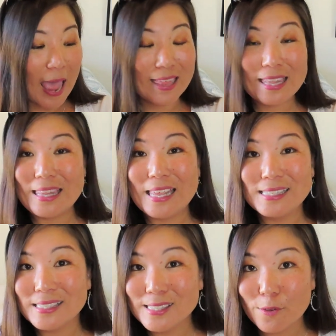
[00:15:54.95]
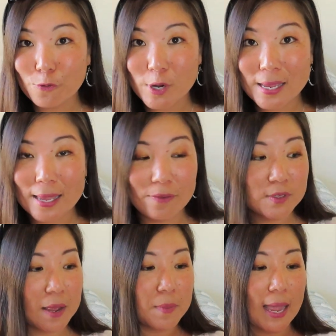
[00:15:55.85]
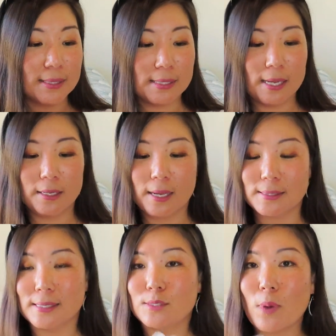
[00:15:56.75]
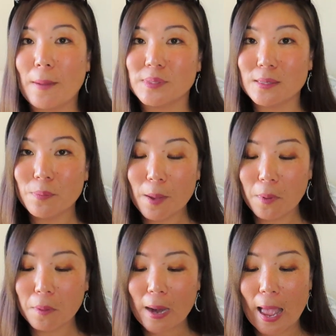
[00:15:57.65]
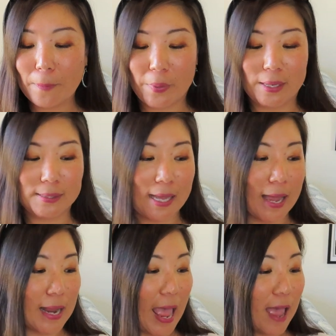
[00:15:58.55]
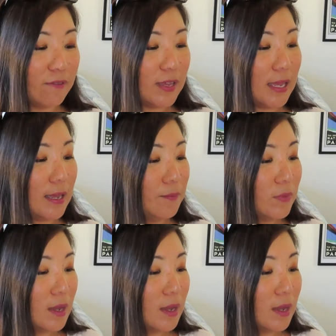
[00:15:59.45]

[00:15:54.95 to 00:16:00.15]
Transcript: And then this is the free gift, I'm guessing, because it's wrapped in bubble wrap and it's kind of heavy.